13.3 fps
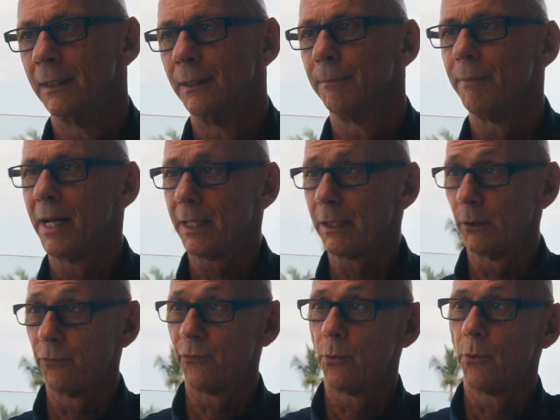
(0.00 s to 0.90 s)
back
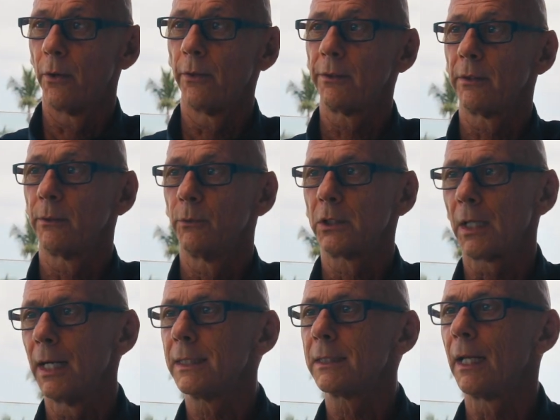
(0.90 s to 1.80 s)
and forth, which
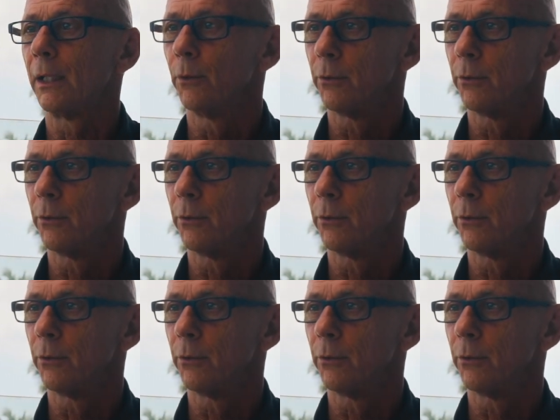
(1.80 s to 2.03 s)
I cycle